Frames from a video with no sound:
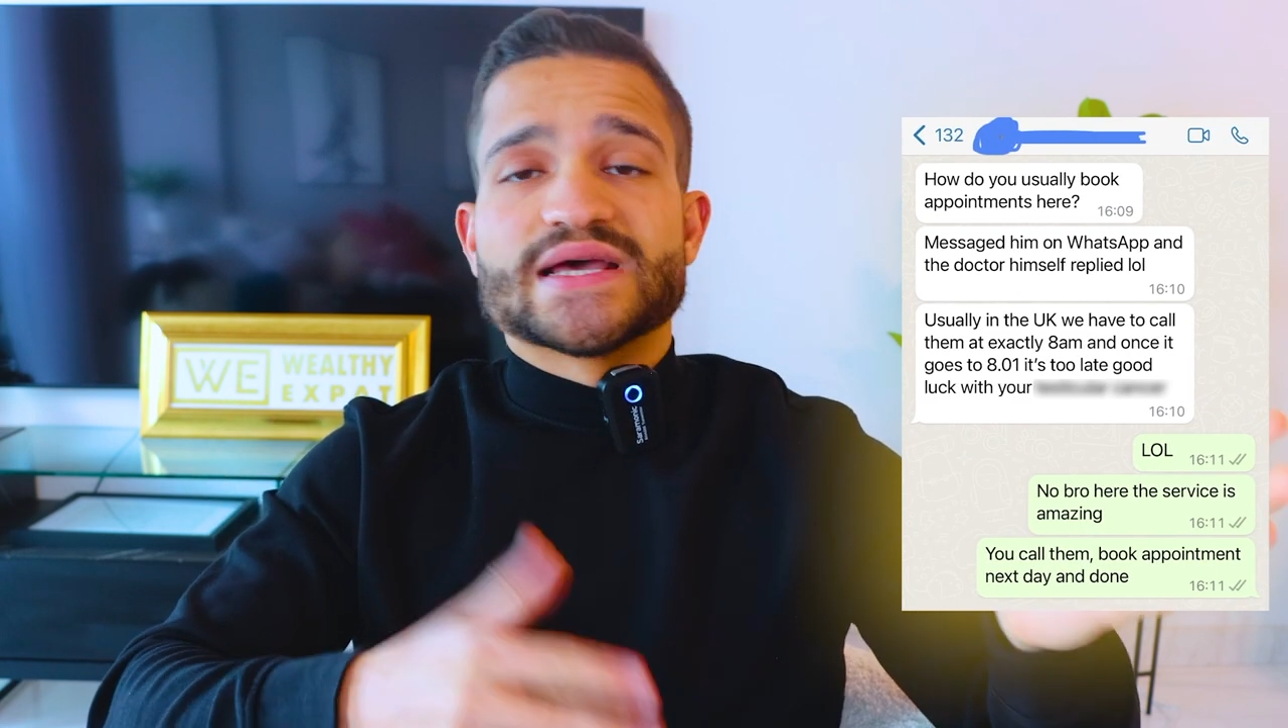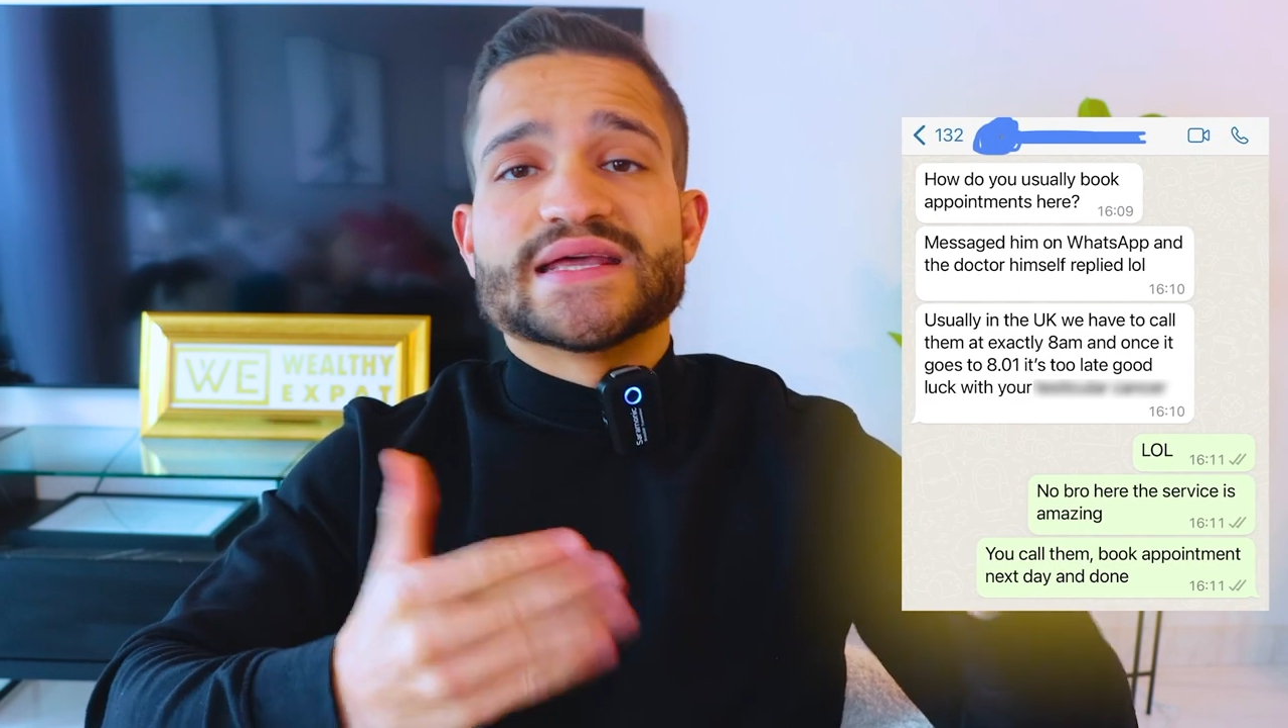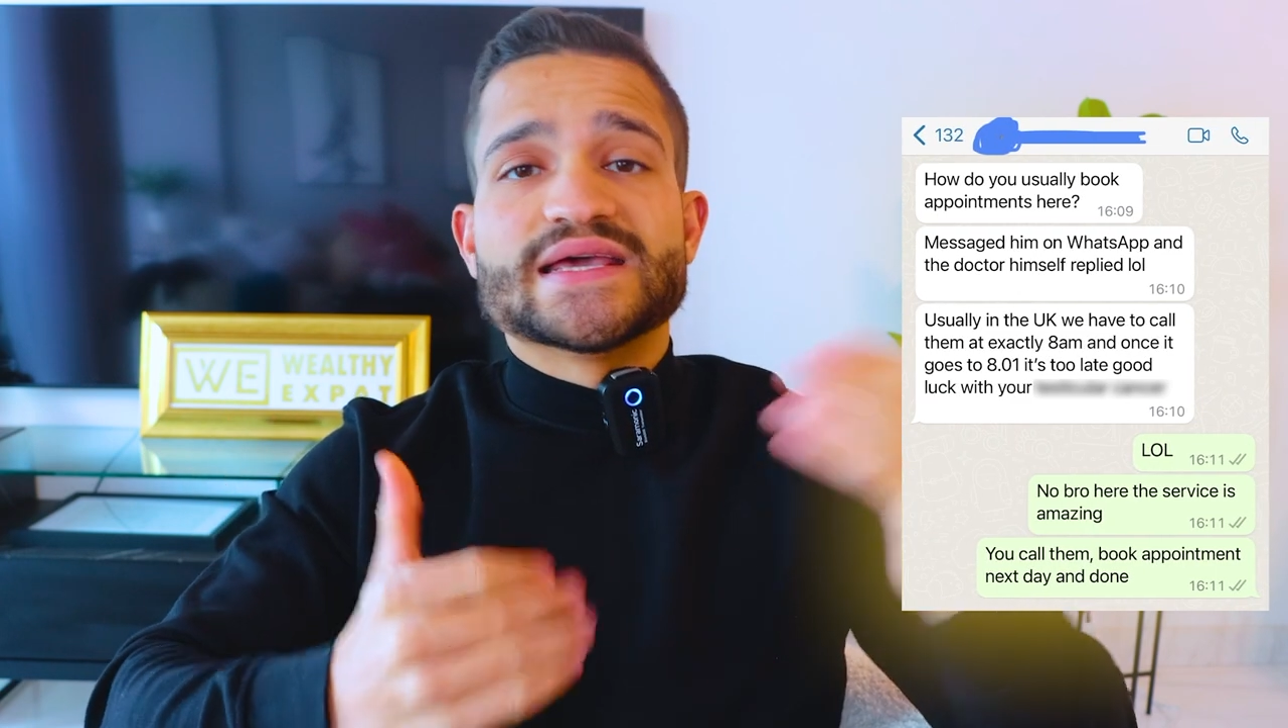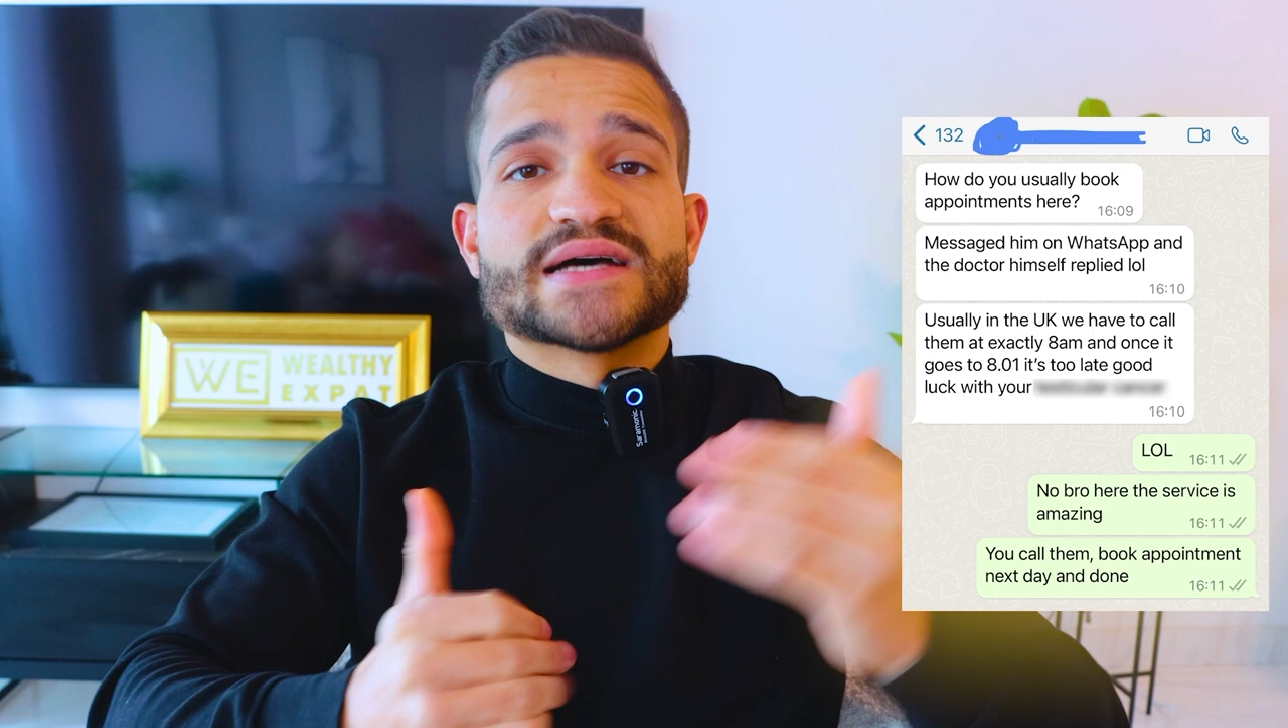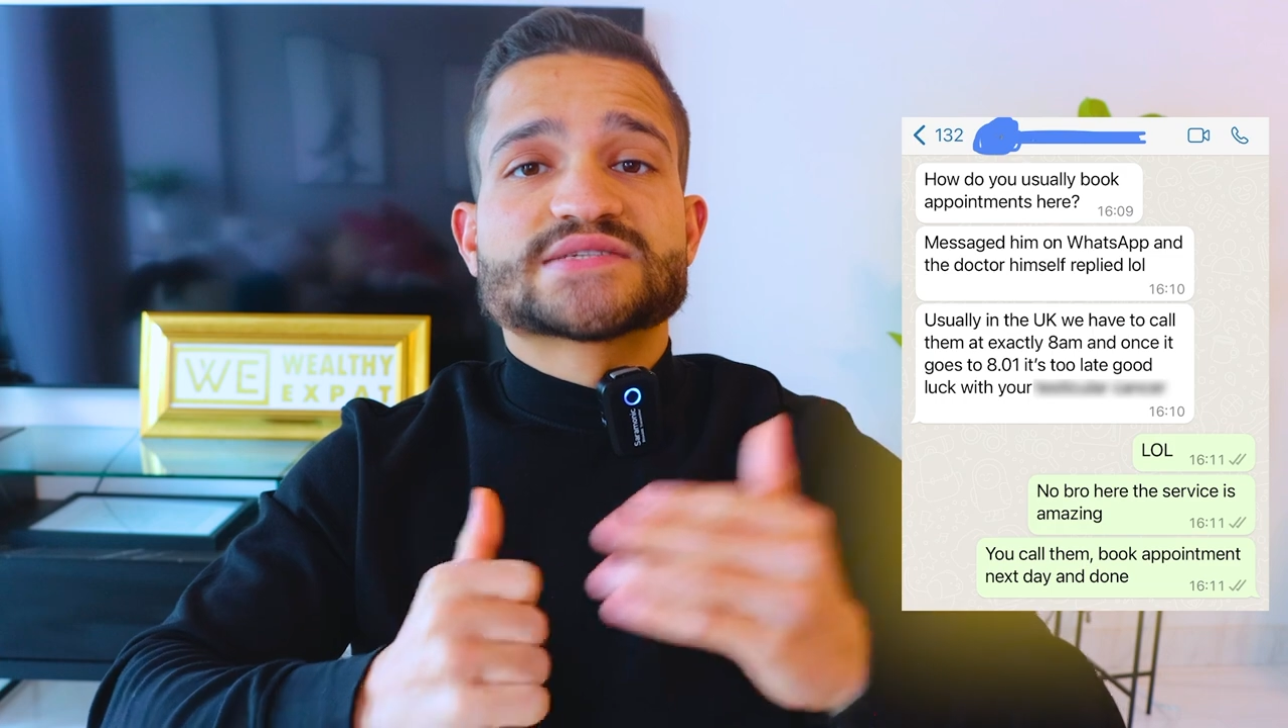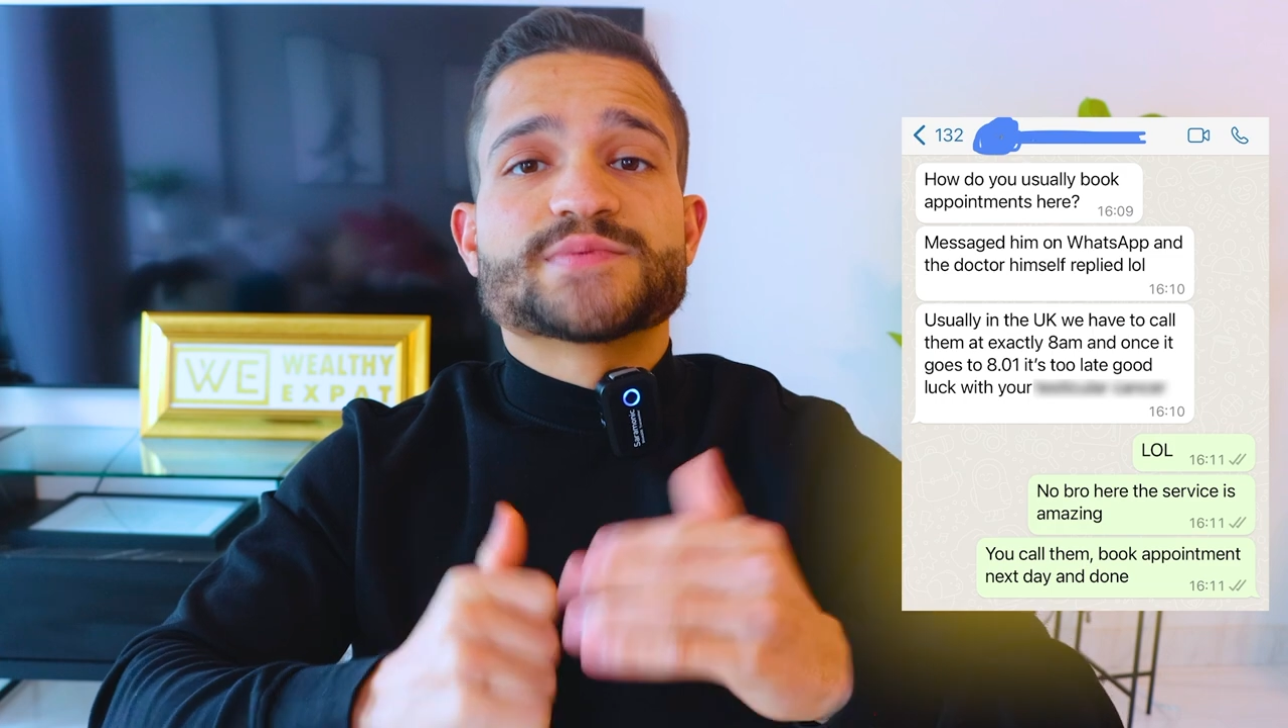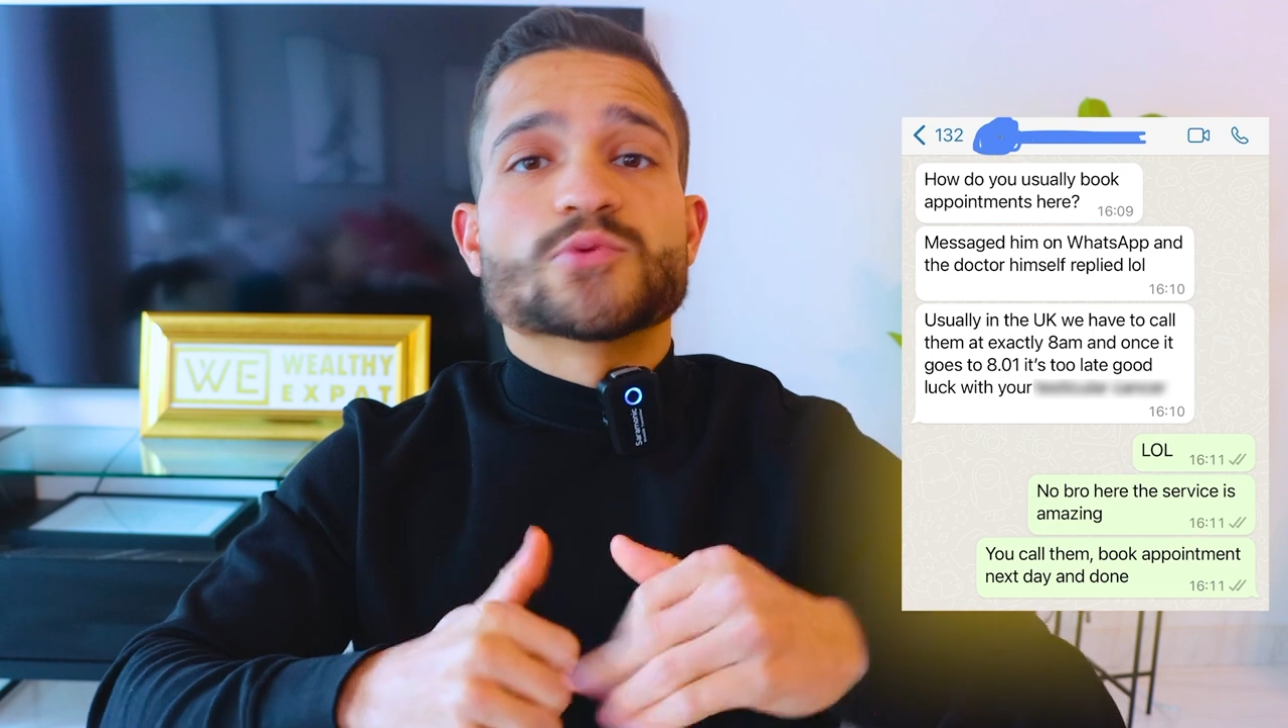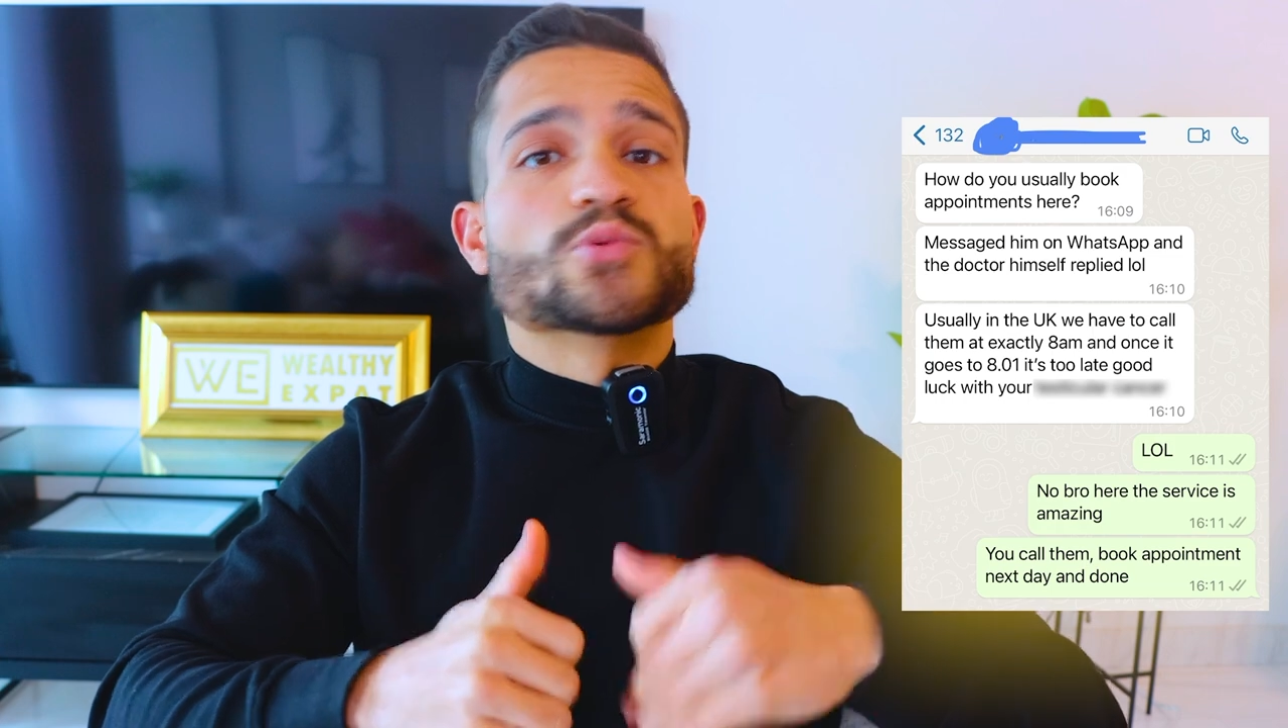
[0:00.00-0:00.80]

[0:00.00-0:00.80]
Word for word: and he asked me,